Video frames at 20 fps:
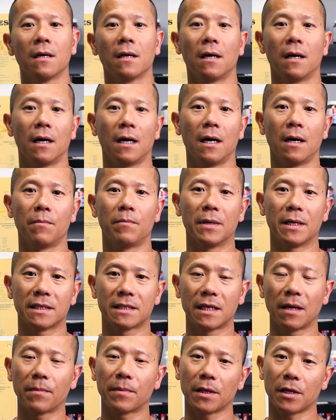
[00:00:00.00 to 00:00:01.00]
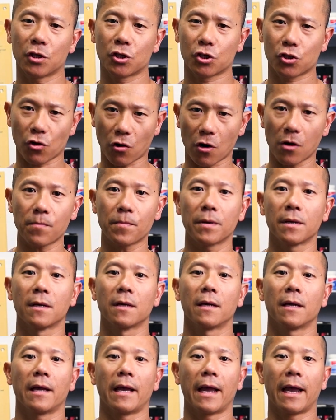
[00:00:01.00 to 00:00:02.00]
but it's typically sharp
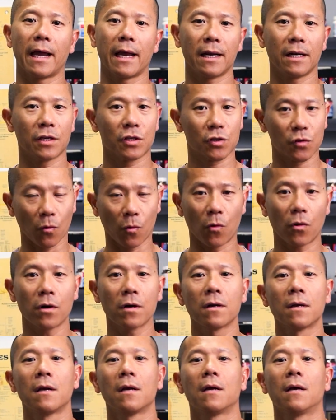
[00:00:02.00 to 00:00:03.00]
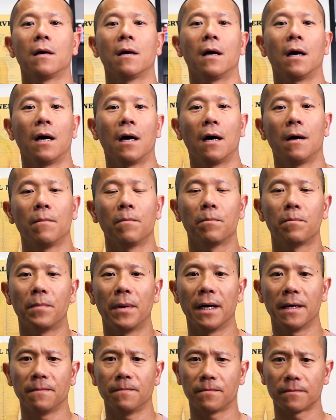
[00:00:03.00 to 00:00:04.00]
and sore.
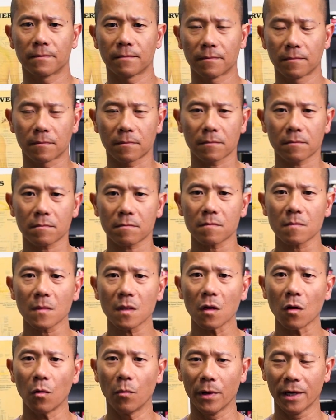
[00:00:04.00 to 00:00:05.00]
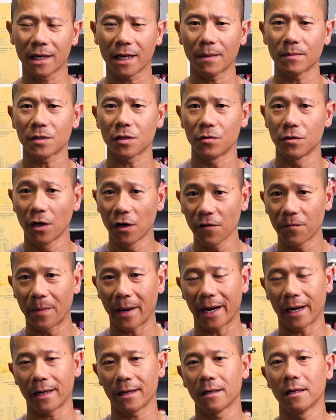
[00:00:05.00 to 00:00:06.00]
But when it comes to nerve
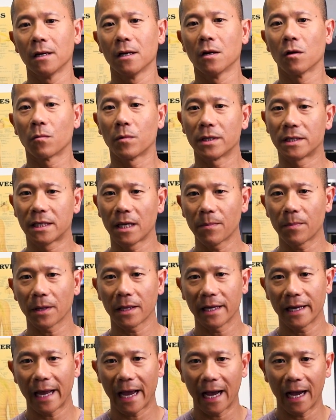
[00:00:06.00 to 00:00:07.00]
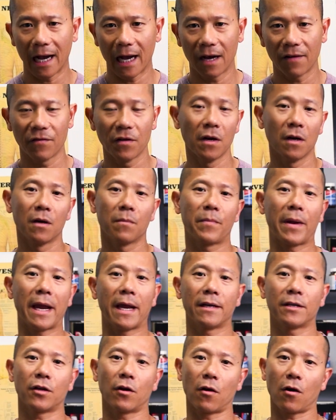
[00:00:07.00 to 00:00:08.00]
pain, we typically have
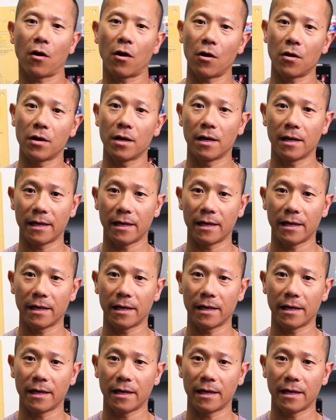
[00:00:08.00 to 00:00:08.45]
pain that are